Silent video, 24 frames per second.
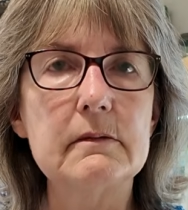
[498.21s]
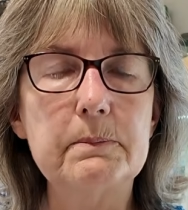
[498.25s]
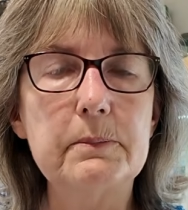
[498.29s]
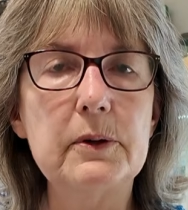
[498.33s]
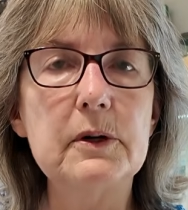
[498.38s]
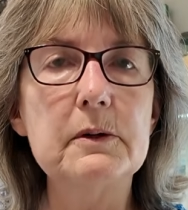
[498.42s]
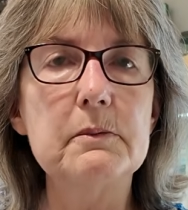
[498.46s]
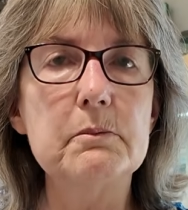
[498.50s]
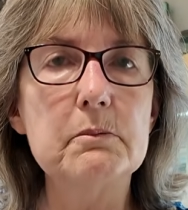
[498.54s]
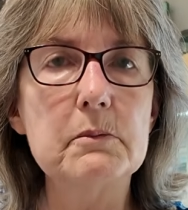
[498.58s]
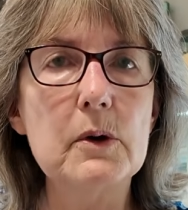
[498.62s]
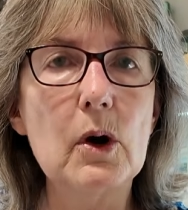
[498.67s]

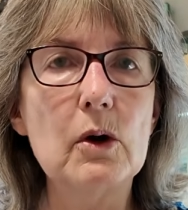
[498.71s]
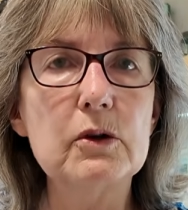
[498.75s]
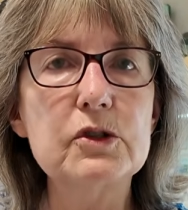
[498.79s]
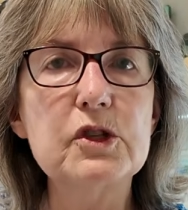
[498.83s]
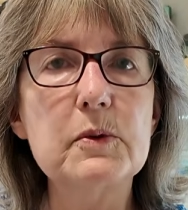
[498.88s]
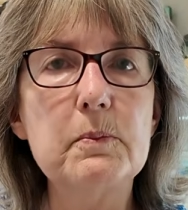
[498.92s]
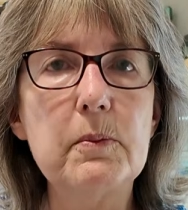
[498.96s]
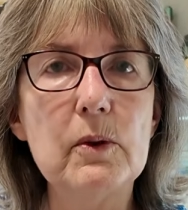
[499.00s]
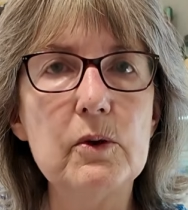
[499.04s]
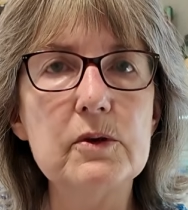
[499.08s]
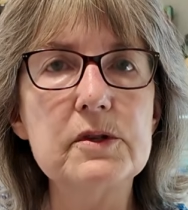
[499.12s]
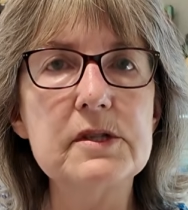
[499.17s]
put
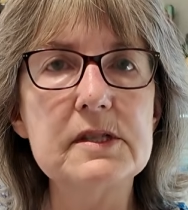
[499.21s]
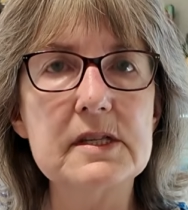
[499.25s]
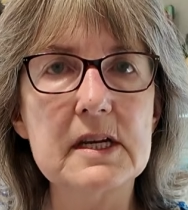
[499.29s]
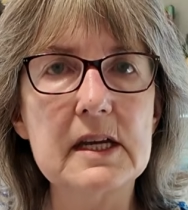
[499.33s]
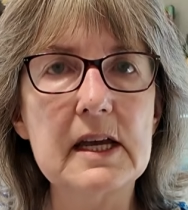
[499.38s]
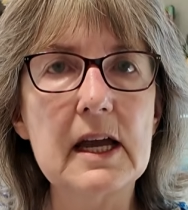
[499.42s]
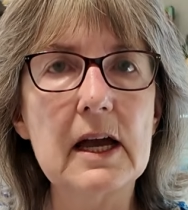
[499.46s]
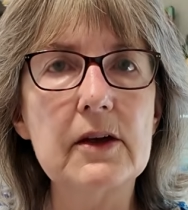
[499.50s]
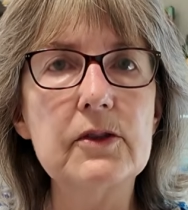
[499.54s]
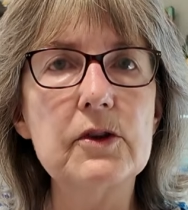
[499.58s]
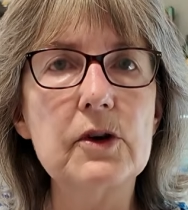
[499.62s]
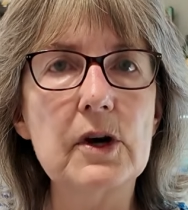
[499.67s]
multiples
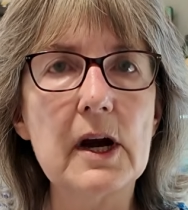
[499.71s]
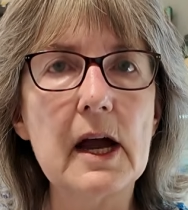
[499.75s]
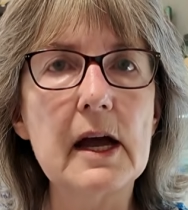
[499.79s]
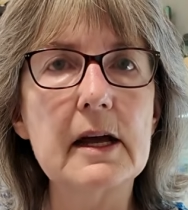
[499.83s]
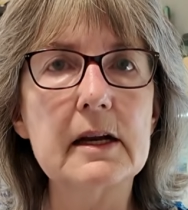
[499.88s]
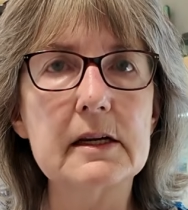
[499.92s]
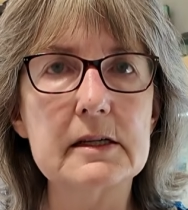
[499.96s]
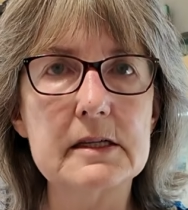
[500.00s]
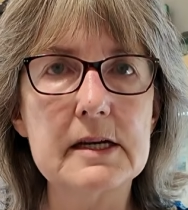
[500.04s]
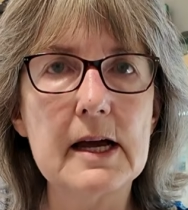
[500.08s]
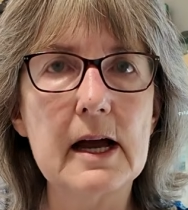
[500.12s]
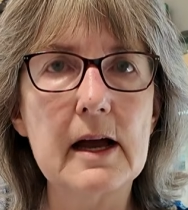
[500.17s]
together
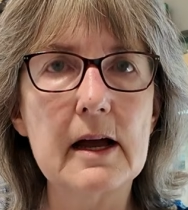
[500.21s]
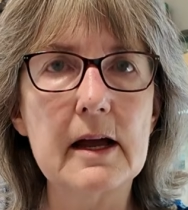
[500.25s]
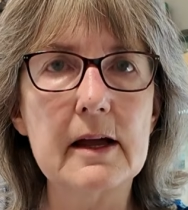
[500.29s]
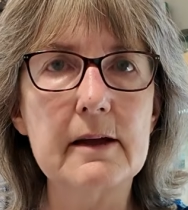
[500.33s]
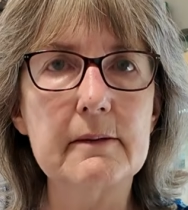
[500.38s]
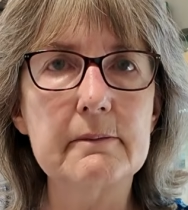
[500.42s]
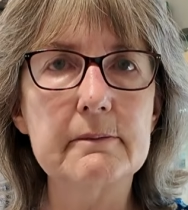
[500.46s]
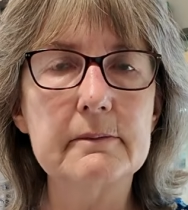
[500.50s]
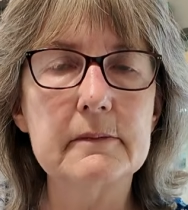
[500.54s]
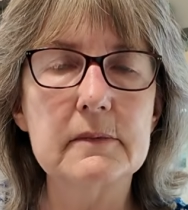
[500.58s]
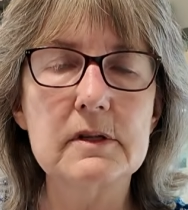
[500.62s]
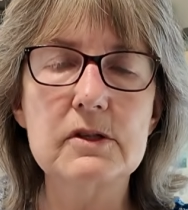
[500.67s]
at a
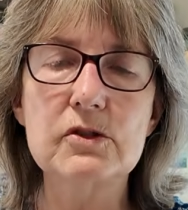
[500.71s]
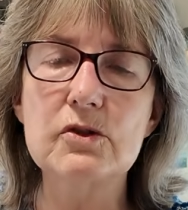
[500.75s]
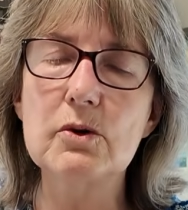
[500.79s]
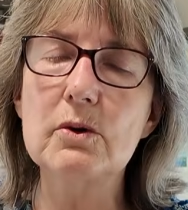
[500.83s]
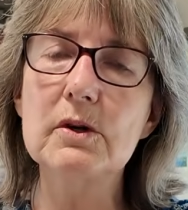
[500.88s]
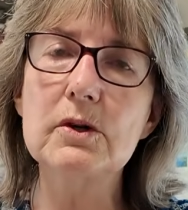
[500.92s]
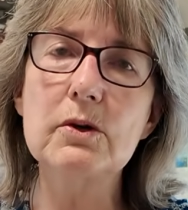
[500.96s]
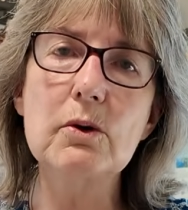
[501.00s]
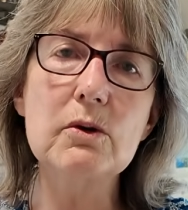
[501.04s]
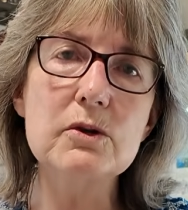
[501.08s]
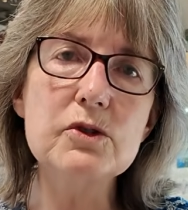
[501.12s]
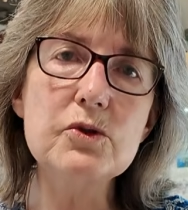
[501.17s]
time. So
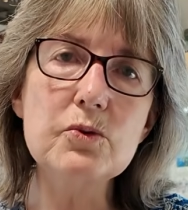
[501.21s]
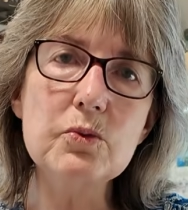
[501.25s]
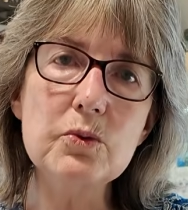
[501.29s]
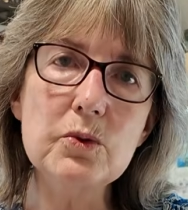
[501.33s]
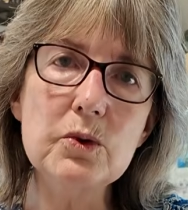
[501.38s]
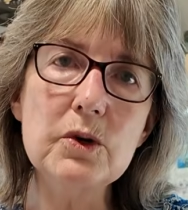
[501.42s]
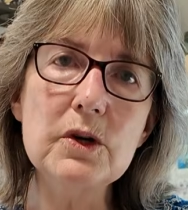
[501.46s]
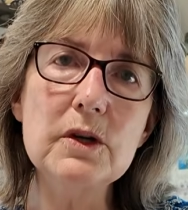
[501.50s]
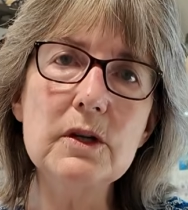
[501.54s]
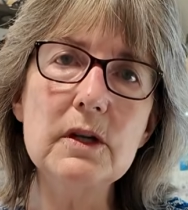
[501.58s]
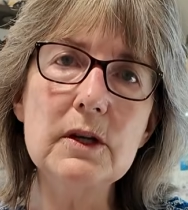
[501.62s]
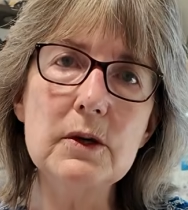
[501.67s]
it goes
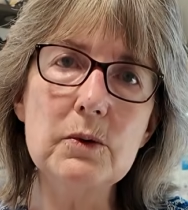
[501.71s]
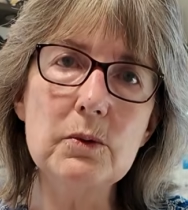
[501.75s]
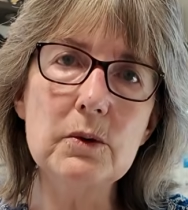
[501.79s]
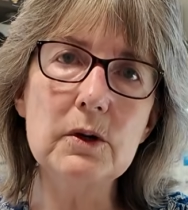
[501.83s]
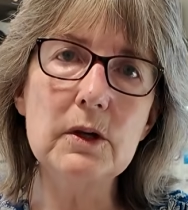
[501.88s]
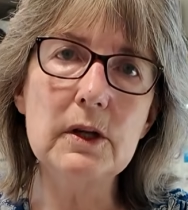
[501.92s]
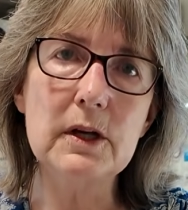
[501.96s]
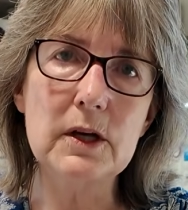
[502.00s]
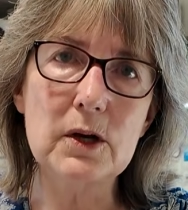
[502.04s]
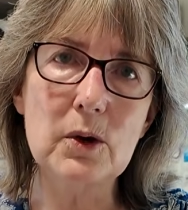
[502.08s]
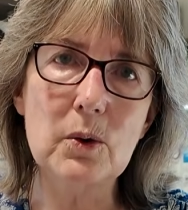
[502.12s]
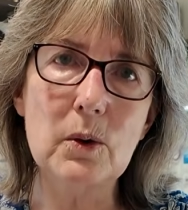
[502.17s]
really,
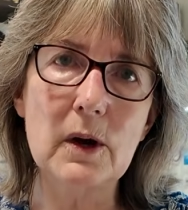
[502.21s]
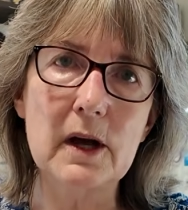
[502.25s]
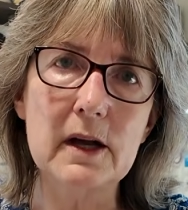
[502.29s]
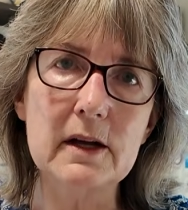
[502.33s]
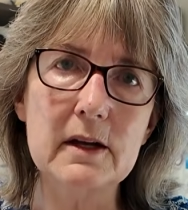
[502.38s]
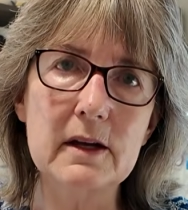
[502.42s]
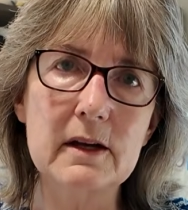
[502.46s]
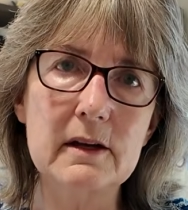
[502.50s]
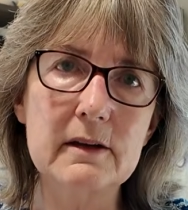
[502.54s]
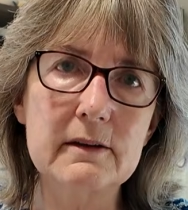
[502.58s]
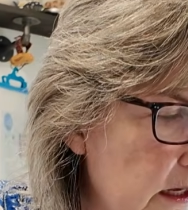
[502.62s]
really quick.